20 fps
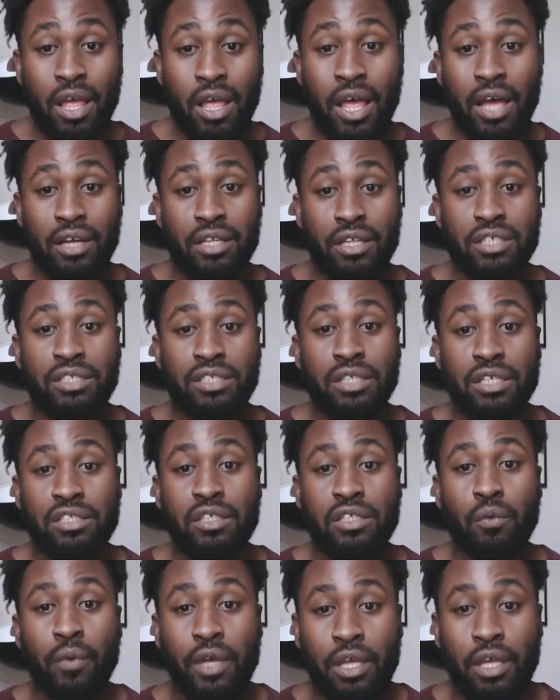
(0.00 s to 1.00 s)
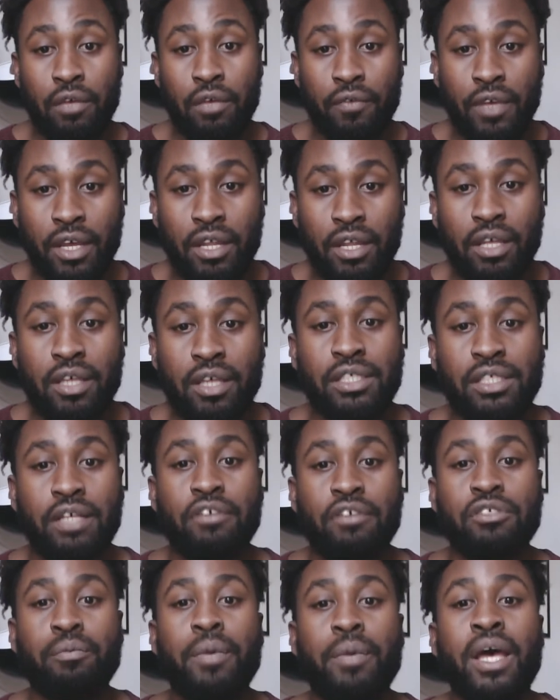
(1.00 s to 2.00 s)
and it's just a way of getting
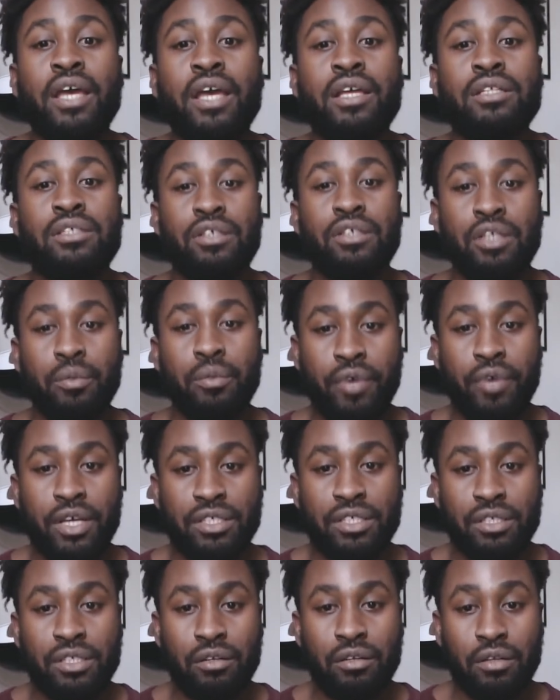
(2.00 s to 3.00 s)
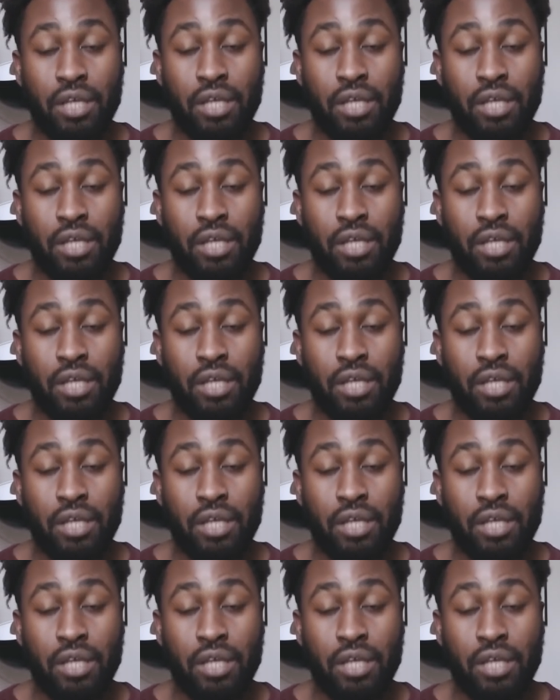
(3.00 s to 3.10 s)
ourselves back into the present,